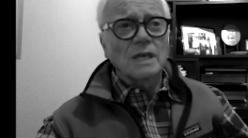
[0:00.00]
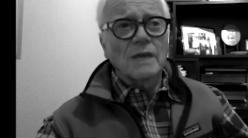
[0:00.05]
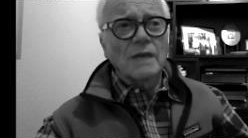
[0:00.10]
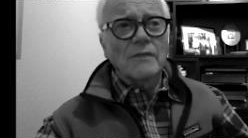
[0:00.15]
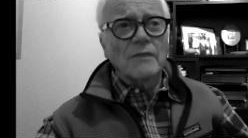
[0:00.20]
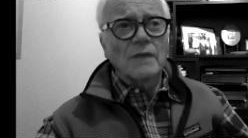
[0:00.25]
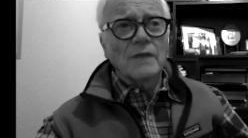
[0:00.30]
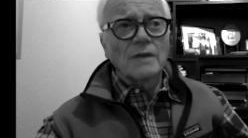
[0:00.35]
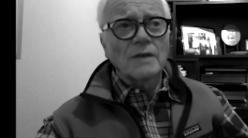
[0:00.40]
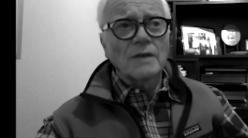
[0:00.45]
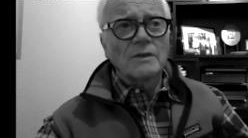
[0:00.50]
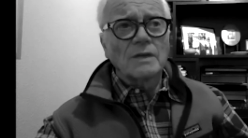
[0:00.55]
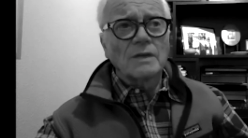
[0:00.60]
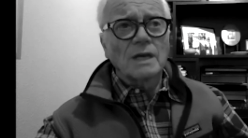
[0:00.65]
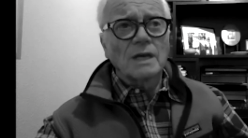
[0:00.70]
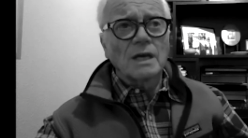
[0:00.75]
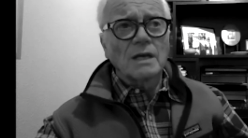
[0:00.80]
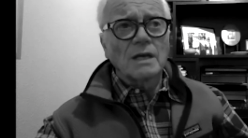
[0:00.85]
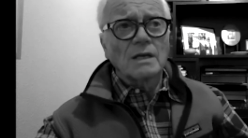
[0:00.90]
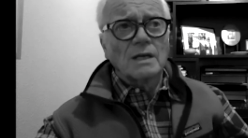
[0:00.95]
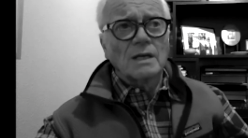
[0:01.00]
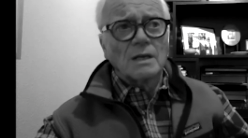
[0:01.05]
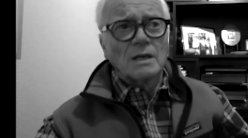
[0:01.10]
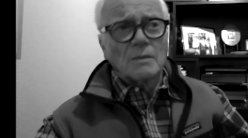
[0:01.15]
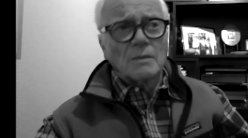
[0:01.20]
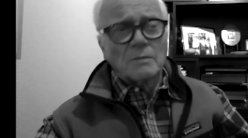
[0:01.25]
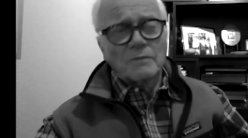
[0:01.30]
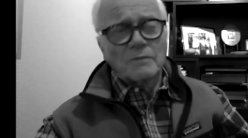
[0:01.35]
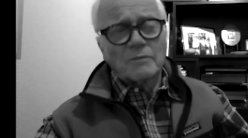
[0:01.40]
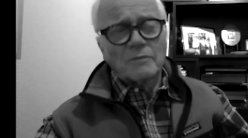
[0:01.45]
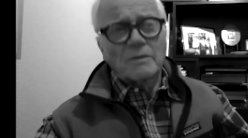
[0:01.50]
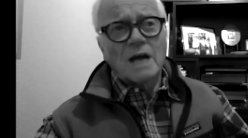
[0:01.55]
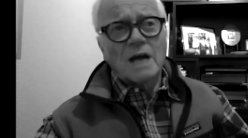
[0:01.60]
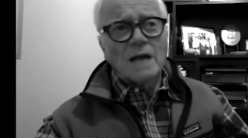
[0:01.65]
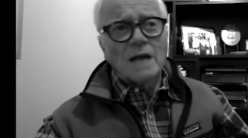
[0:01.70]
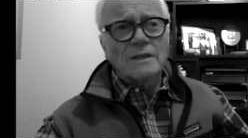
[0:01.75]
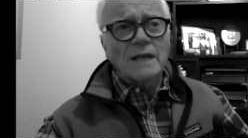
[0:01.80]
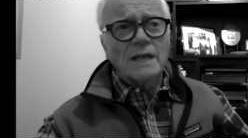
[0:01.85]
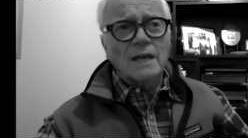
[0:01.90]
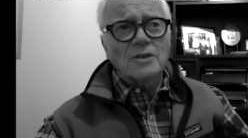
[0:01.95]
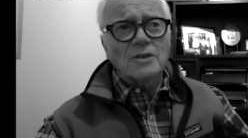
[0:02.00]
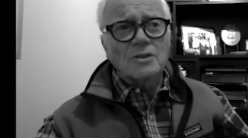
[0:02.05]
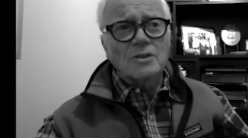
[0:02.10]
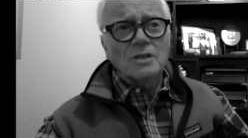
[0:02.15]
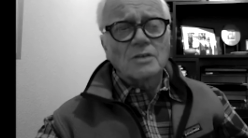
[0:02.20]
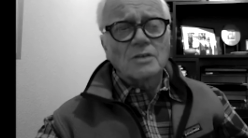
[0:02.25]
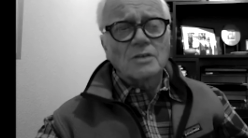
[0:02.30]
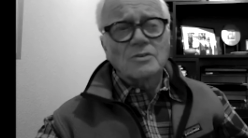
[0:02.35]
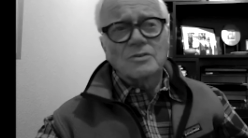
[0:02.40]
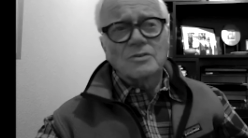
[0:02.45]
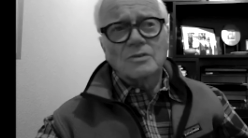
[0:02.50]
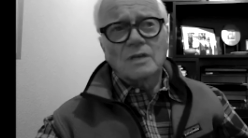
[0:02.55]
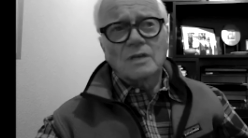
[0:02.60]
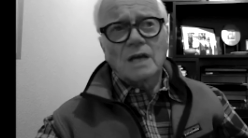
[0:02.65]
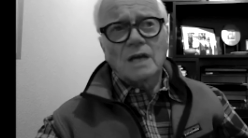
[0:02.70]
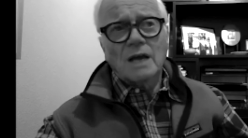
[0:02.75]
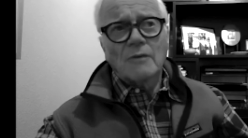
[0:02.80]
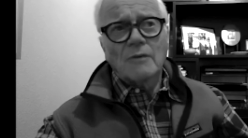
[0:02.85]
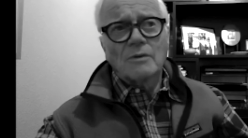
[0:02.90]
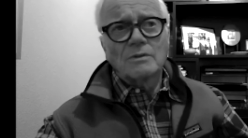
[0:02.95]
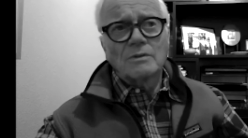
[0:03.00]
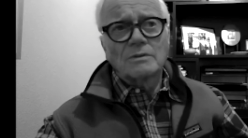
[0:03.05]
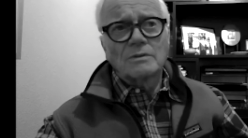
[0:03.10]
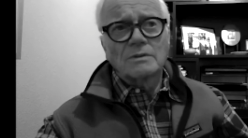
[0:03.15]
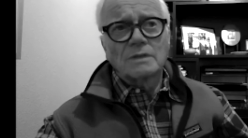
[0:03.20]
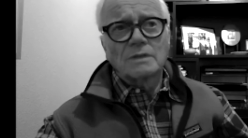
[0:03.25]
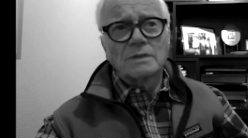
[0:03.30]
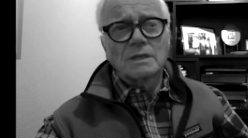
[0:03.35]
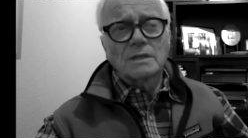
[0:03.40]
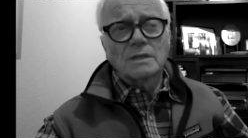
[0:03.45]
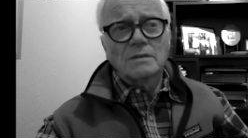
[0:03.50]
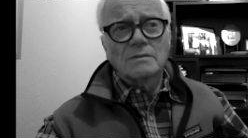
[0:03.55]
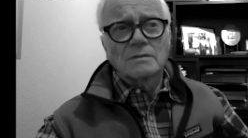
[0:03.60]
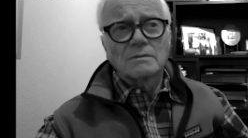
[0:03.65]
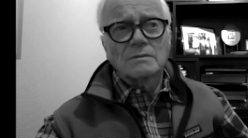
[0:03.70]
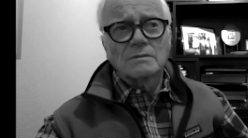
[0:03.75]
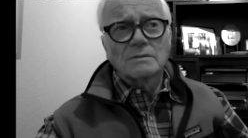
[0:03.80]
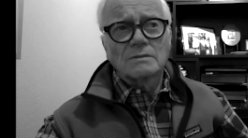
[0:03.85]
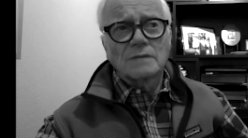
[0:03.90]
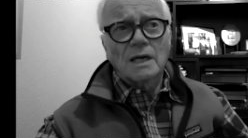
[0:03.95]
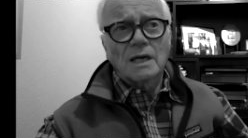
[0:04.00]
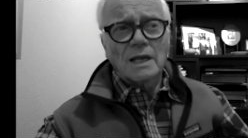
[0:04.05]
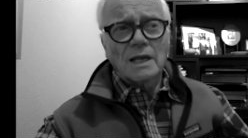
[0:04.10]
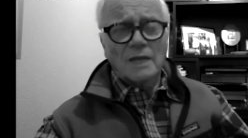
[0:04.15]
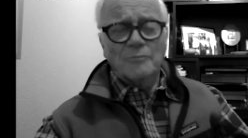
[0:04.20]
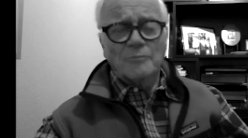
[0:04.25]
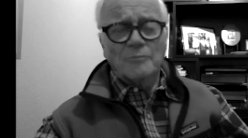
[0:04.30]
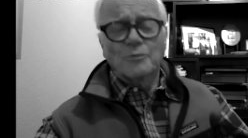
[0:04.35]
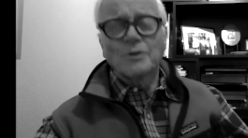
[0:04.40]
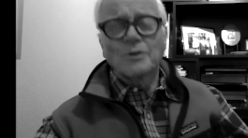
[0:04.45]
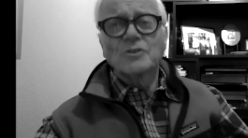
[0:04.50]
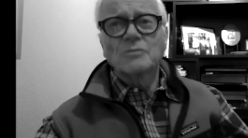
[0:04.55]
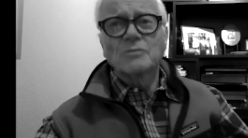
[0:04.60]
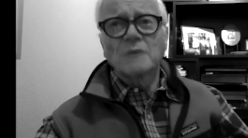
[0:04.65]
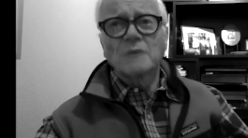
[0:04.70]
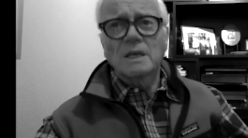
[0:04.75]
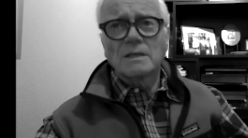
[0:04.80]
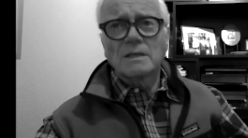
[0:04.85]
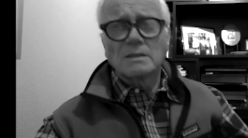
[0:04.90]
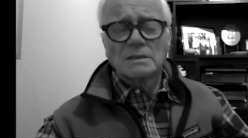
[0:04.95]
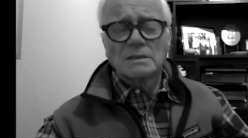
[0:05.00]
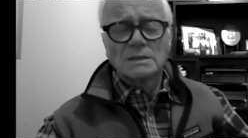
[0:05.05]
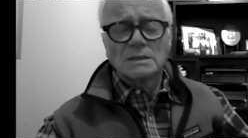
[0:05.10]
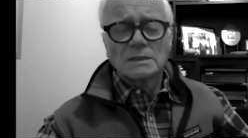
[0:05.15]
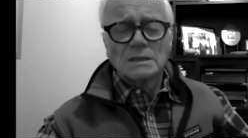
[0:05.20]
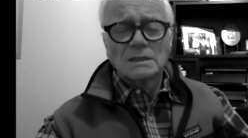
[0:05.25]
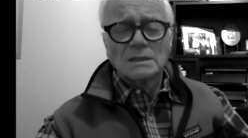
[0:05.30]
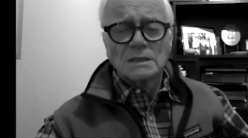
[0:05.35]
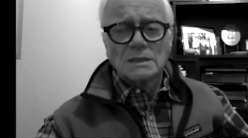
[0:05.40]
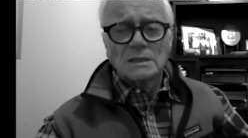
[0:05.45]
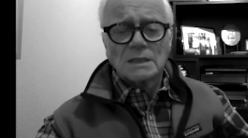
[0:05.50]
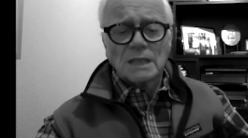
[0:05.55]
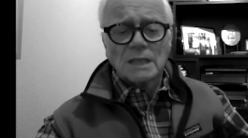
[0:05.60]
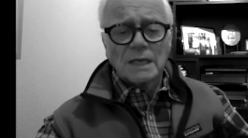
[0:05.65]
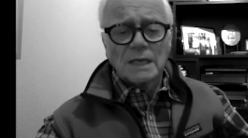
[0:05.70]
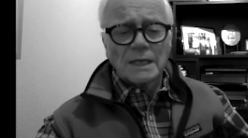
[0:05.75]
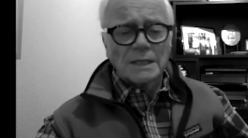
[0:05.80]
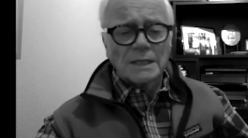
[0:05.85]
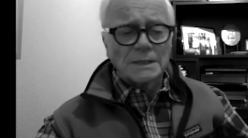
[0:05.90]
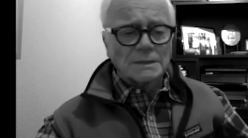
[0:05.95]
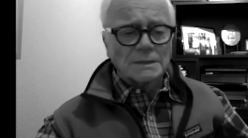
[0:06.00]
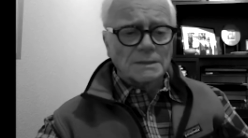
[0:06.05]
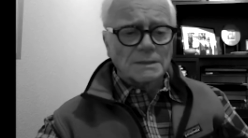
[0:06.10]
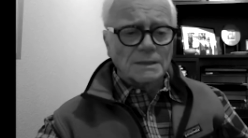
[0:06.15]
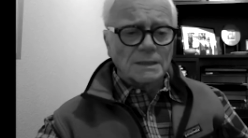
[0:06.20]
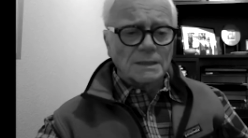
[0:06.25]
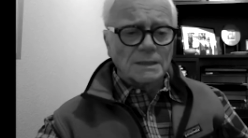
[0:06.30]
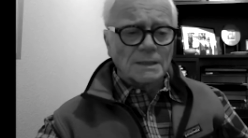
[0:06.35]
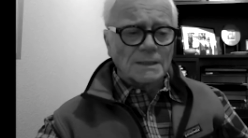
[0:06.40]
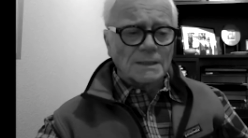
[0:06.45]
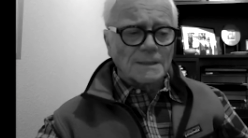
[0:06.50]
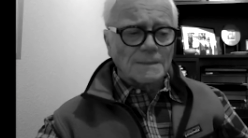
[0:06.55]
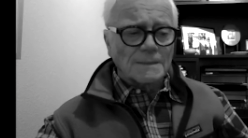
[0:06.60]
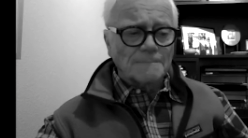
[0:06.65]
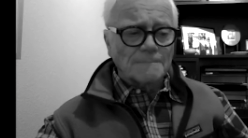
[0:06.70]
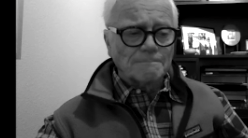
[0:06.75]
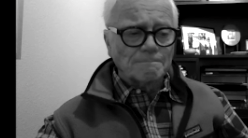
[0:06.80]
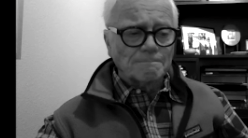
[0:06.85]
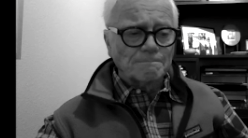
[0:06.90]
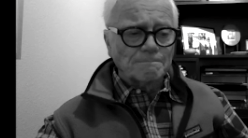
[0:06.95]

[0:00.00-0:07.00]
And then, uh, but from contact sheets, I would, uh, I'd have prints made and um,